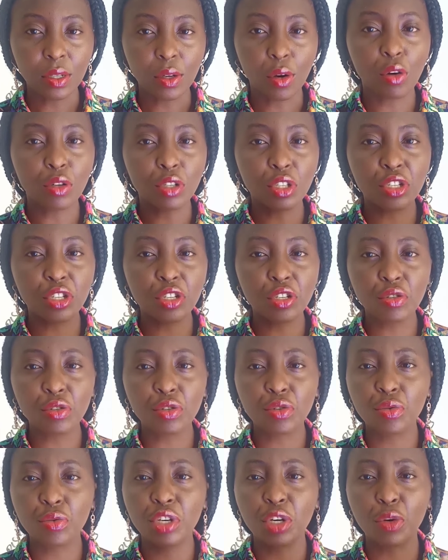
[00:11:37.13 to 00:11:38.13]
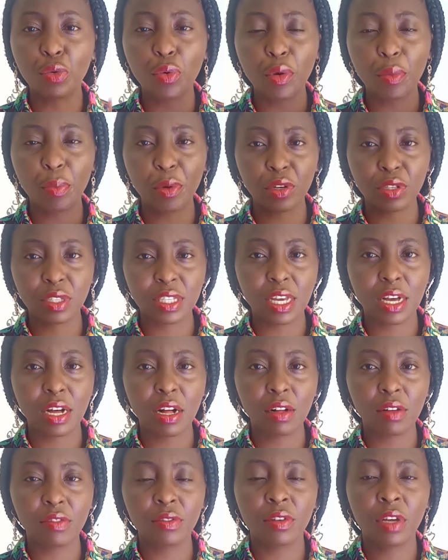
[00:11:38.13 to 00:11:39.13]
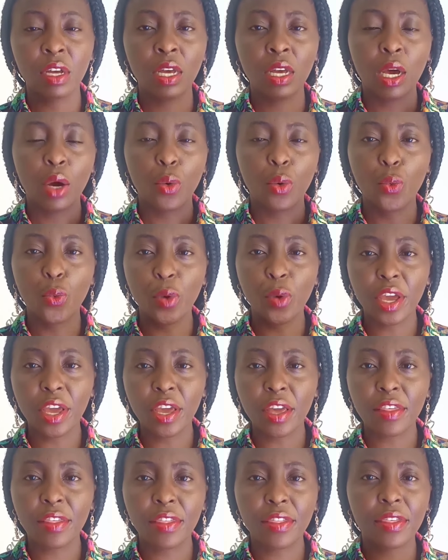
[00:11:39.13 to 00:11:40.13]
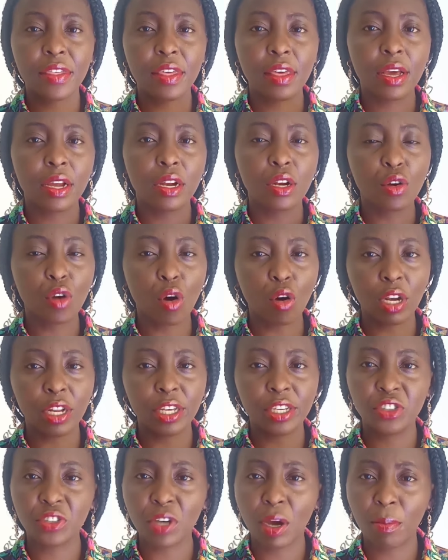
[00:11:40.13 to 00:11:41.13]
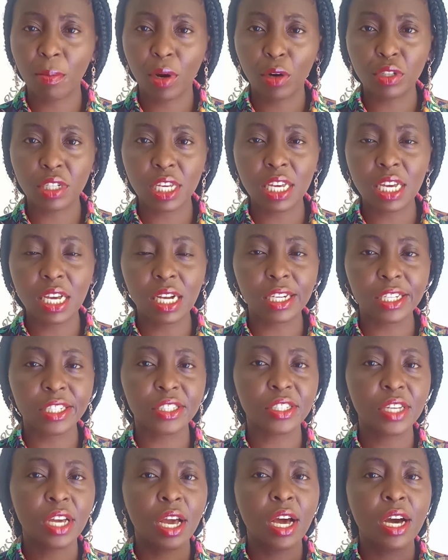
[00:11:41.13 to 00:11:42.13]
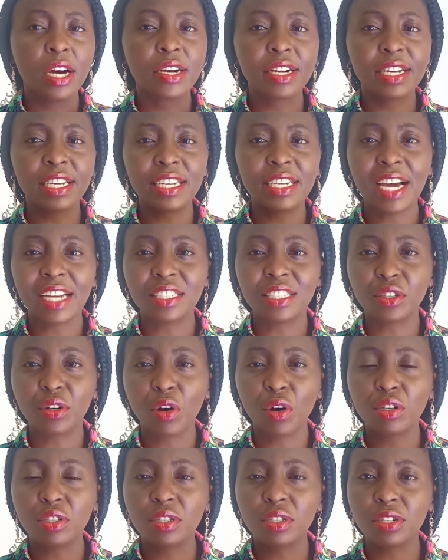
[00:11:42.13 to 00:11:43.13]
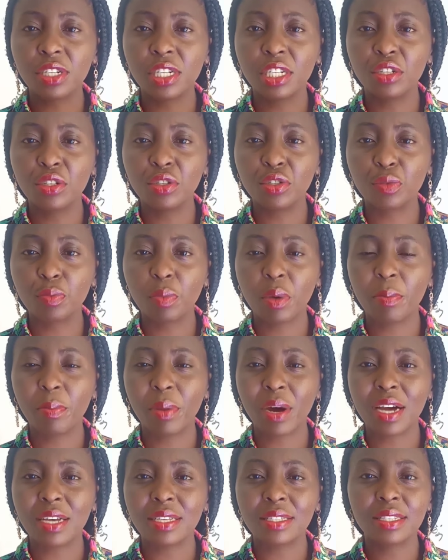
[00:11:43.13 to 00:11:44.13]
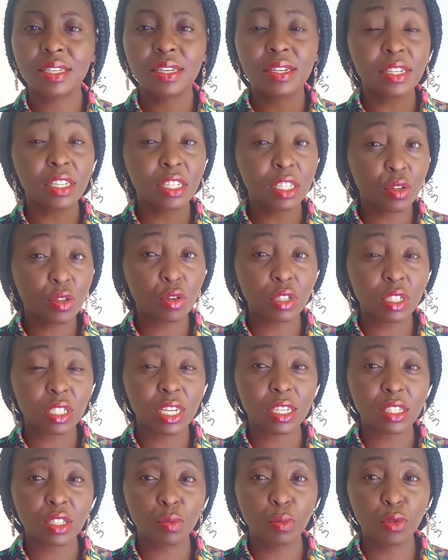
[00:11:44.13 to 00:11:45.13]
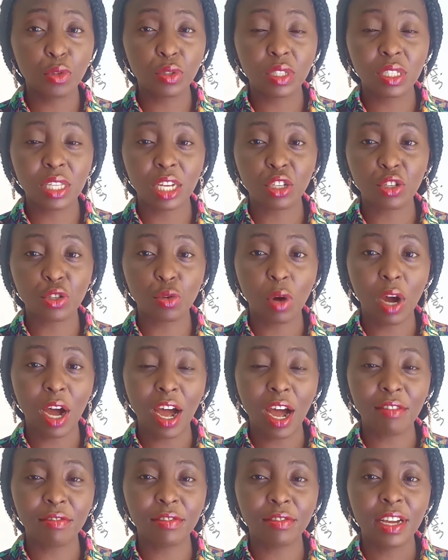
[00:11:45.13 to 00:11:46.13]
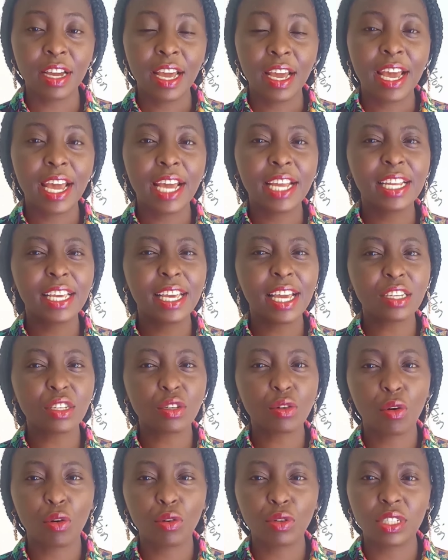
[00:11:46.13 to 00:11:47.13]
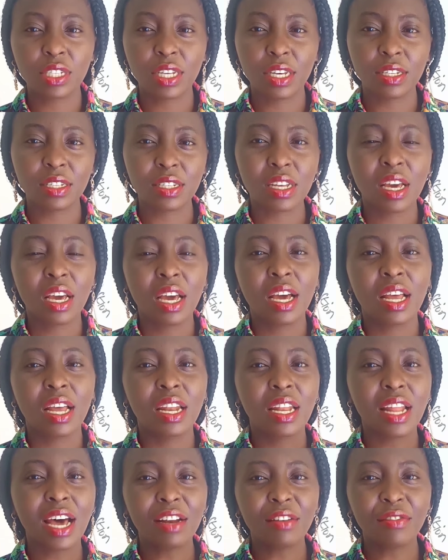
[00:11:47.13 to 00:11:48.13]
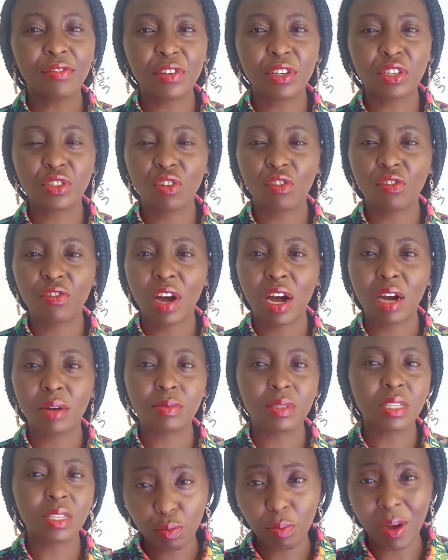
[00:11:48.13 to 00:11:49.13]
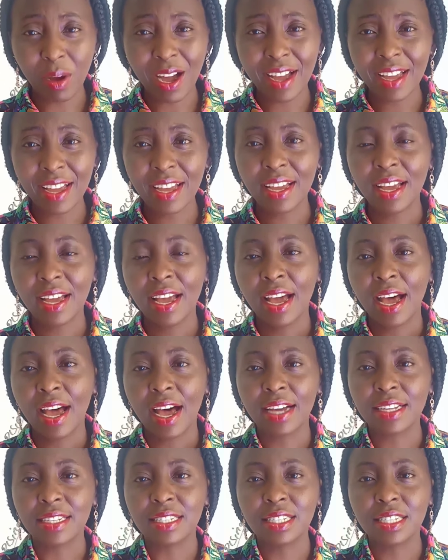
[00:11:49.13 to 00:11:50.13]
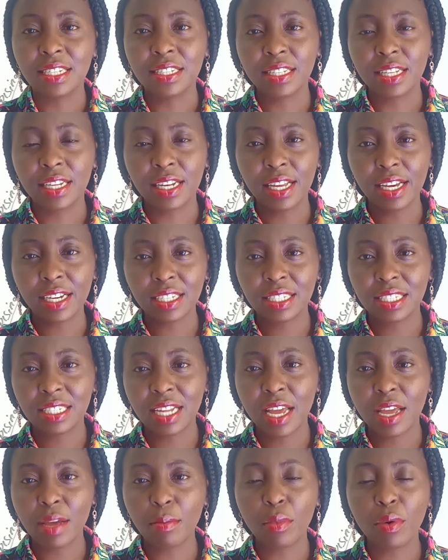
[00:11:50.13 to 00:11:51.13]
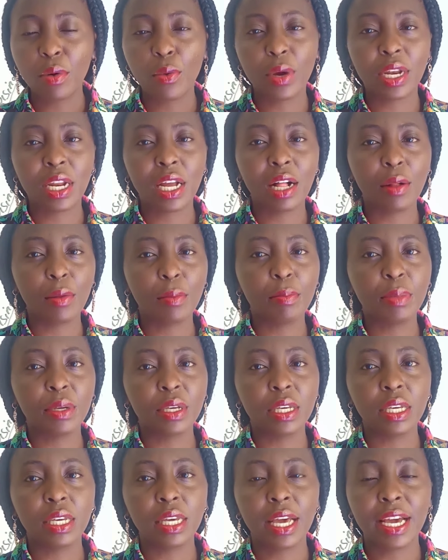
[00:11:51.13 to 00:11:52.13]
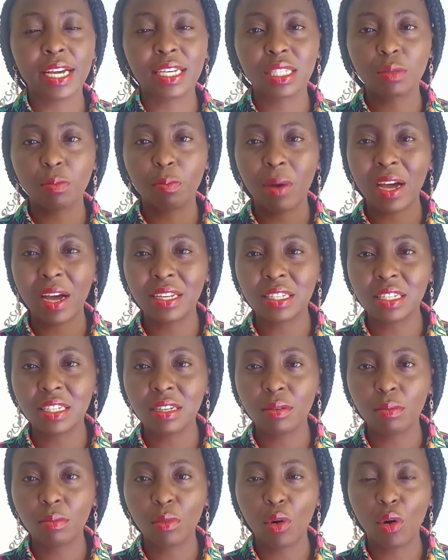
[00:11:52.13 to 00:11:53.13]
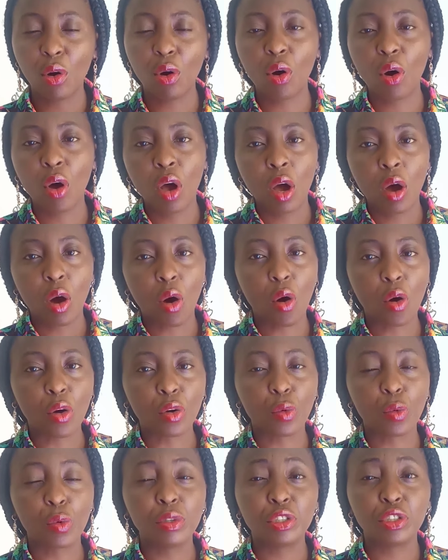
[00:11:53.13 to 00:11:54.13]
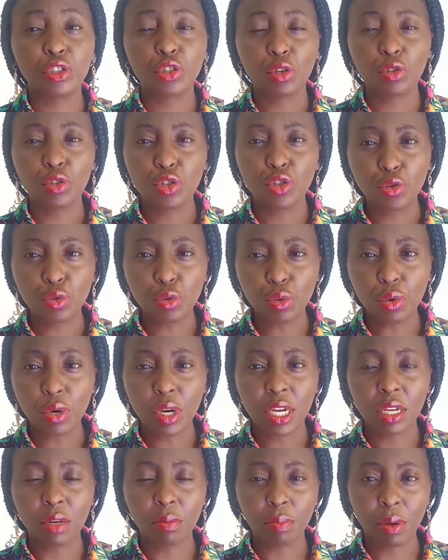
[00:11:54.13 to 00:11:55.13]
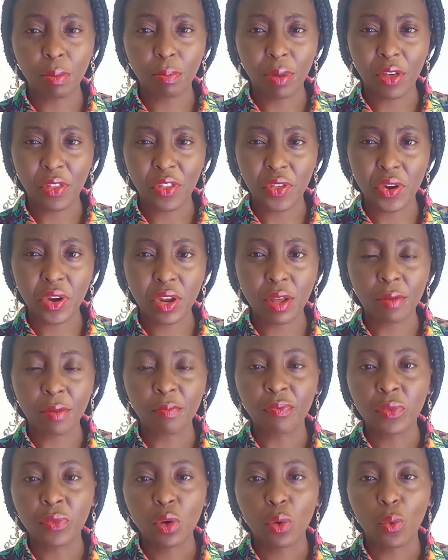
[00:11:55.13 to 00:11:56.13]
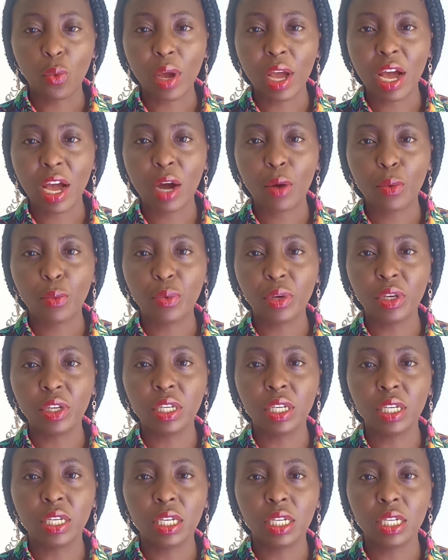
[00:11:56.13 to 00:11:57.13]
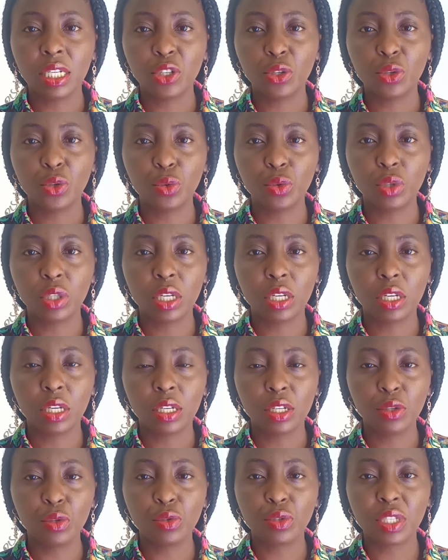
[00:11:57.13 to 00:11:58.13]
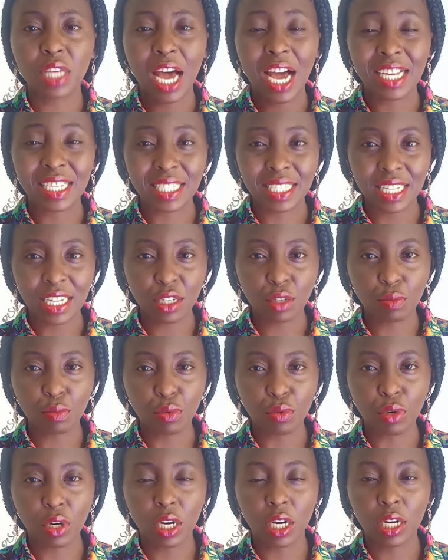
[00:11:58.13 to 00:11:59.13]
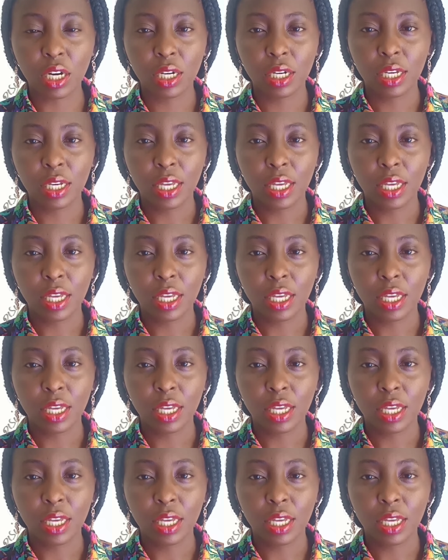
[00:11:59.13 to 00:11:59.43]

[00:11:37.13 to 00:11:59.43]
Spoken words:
Continue to equip yourself with knowledge about English. Read articles, read newspapers, read those textbooks that you have, and get content. Learn phrasal verbs. Bye until the next time, when I'll be expanding more on question 2 in paper 3, where we should use a set book.